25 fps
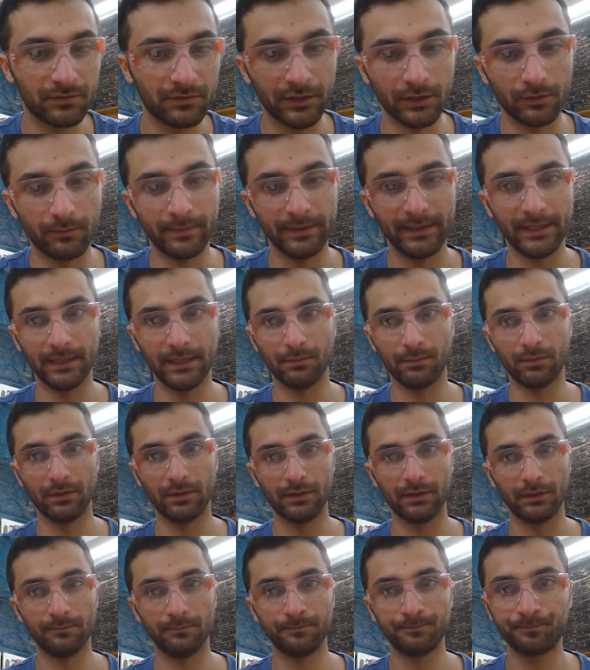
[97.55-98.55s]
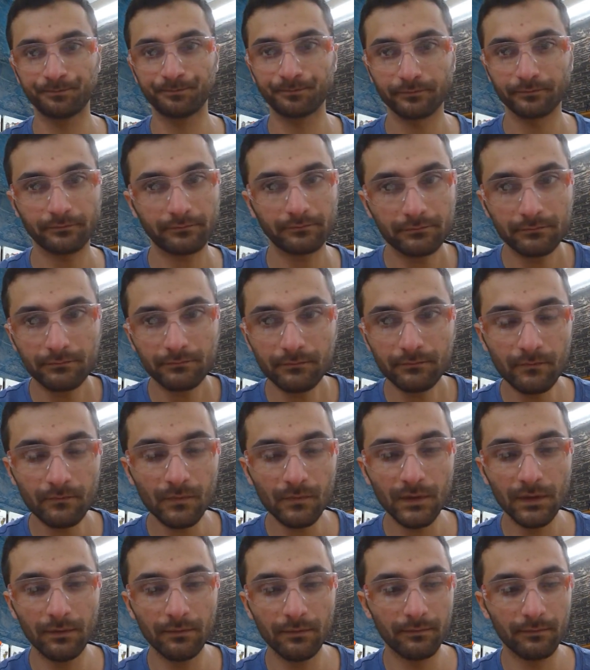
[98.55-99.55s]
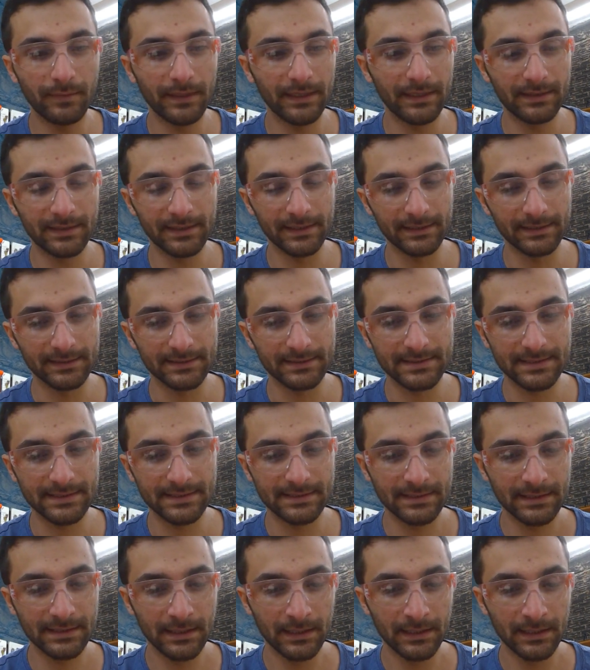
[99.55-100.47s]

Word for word: you know, being able to make things